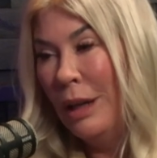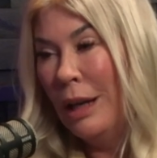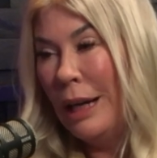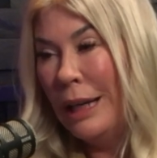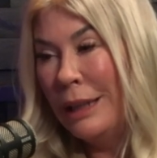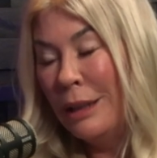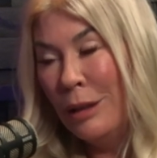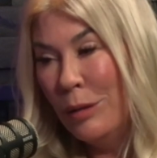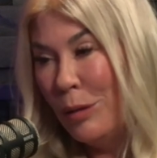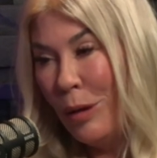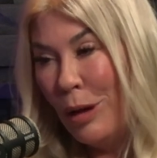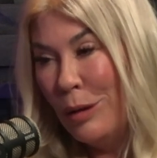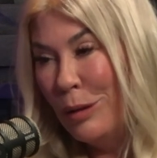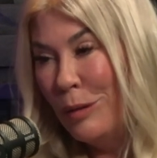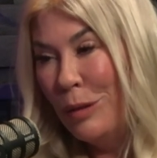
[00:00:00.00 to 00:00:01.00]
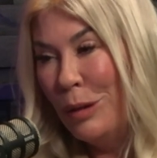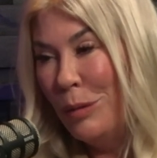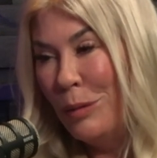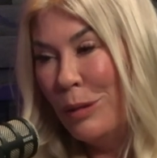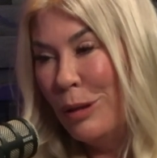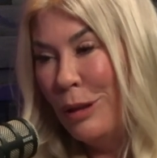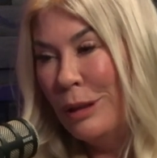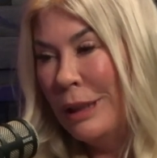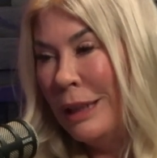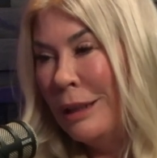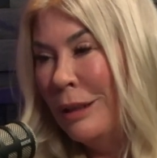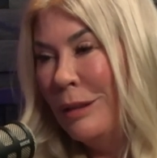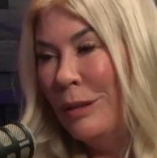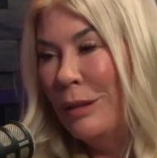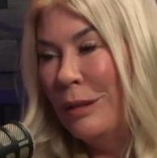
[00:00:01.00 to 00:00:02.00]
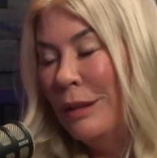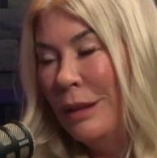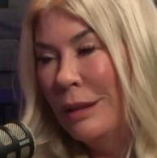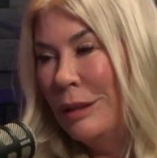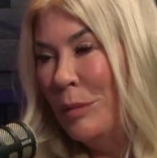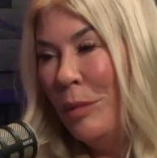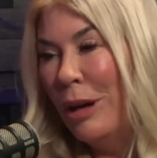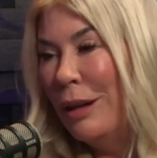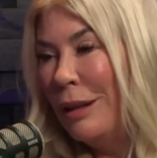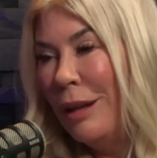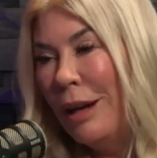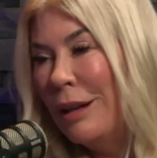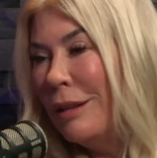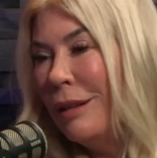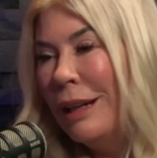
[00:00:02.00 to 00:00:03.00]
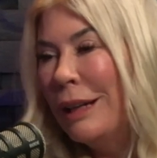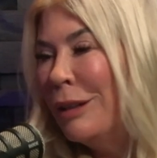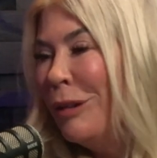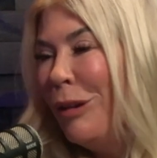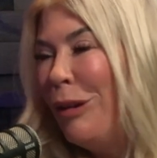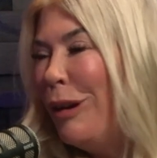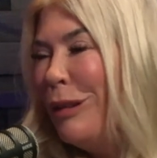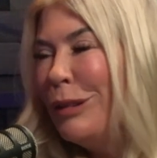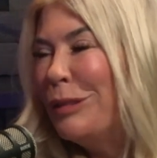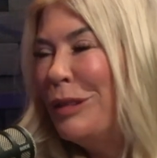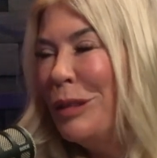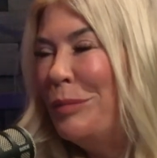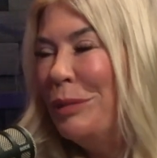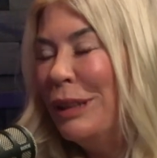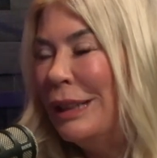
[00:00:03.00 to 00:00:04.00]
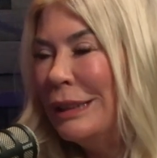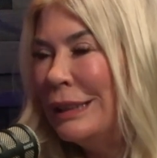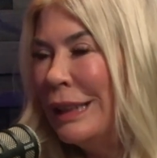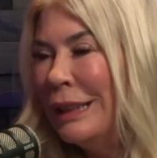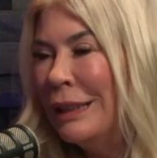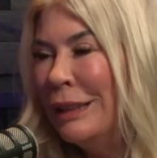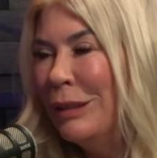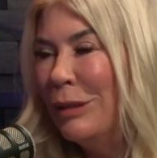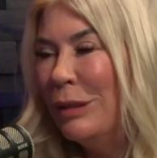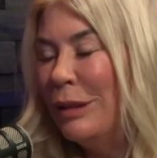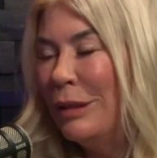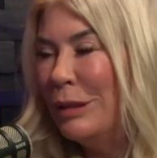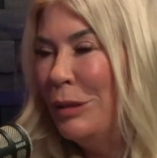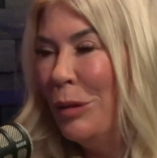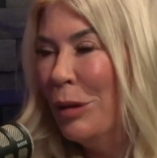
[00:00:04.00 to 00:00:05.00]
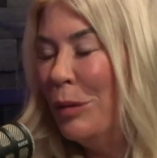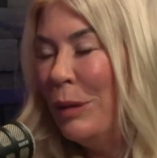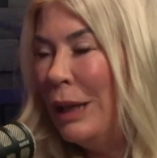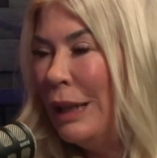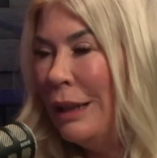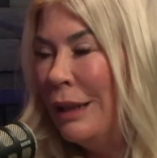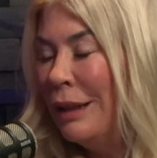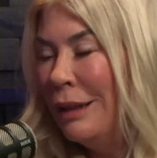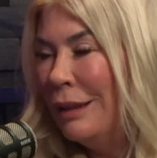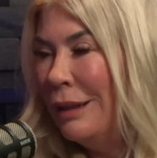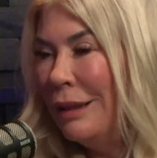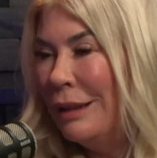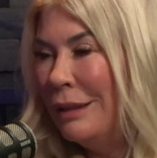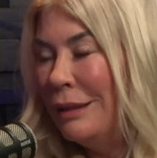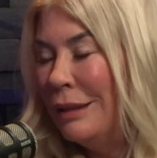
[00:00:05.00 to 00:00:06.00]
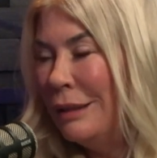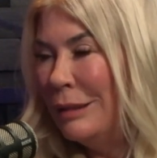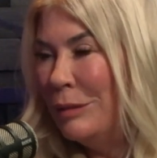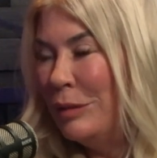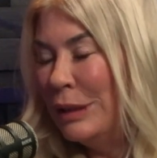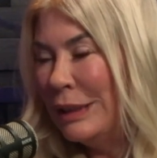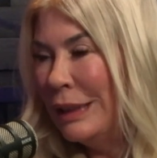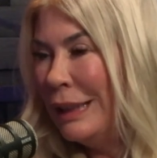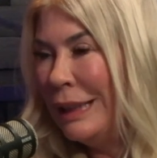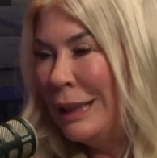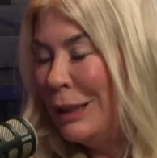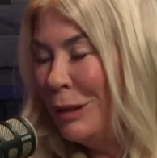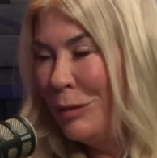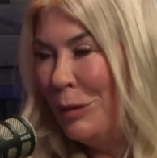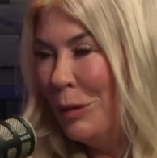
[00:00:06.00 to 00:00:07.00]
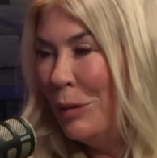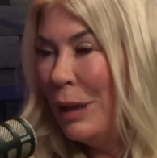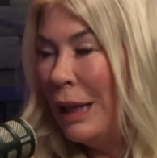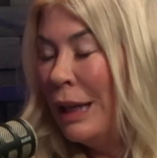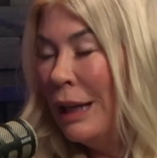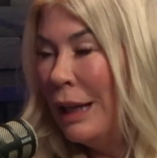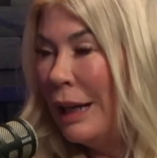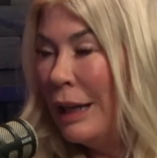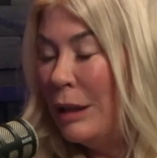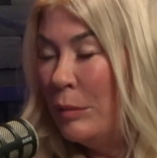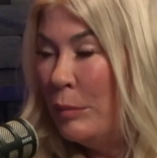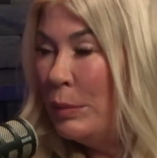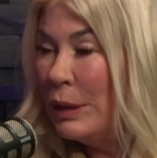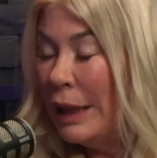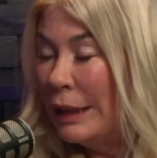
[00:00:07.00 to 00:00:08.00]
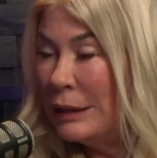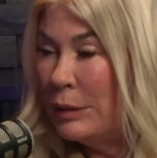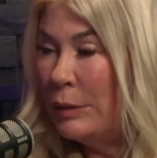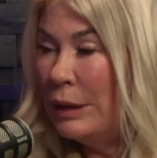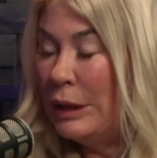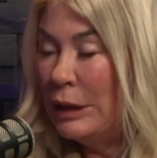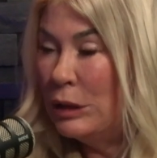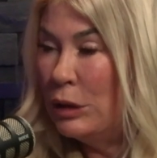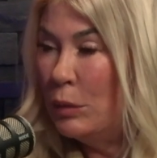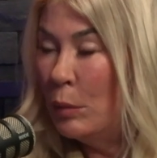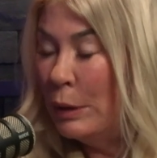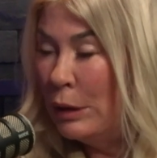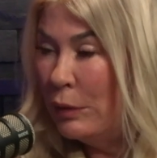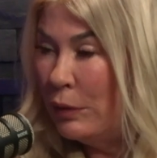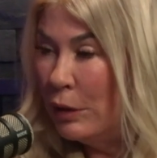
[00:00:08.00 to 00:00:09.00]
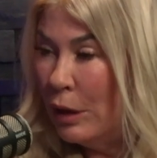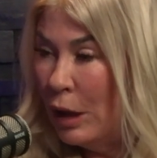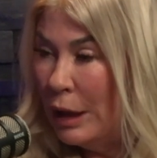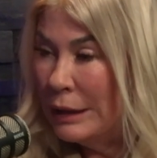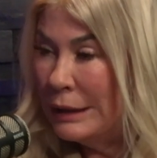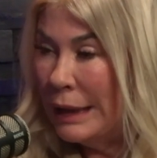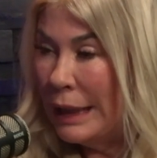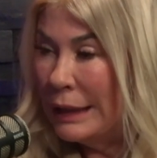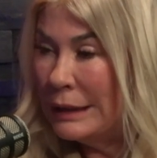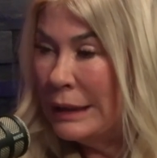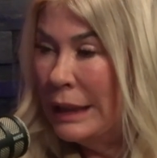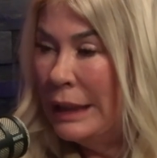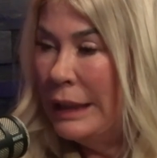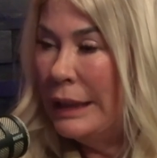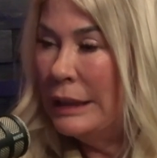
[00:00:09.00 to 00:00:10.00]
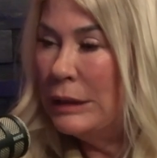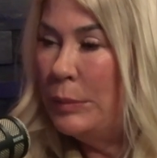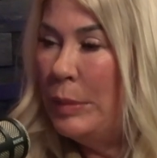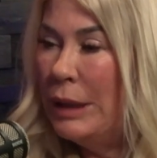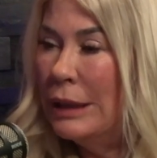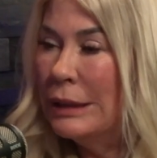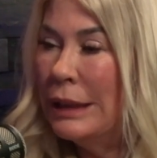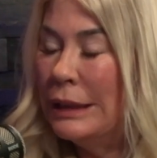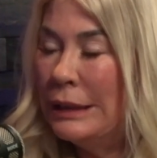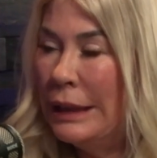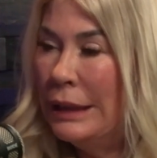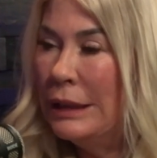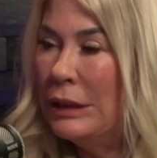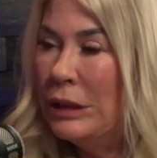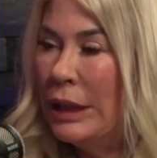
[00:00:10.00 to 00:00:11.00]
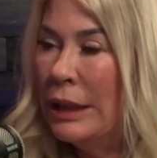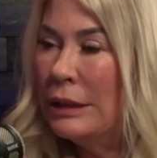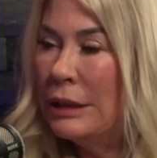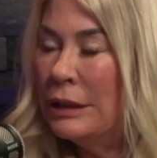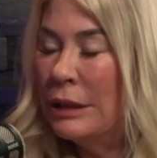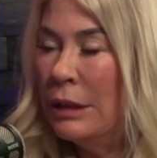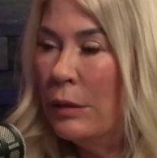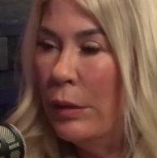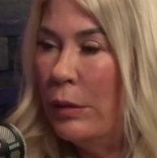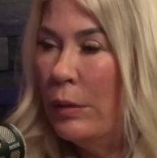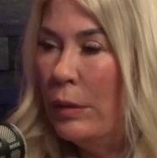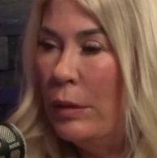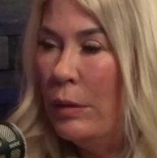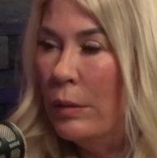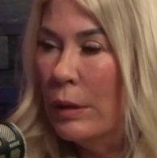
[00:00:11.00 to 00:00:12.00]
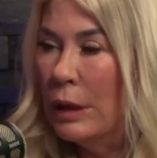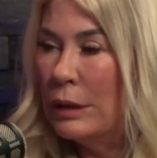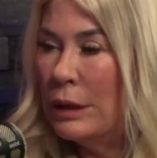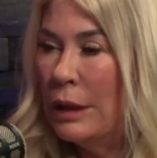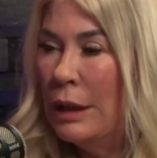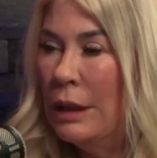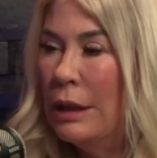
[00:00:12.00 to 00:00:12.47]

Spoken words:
I can go all over the world. I can go to Mar-a-Lago. I can go all over the place. I can go to Norway and visit the King of Norway. I am blessed with these wonderful contacts. It's because I take the chances and go through the doors.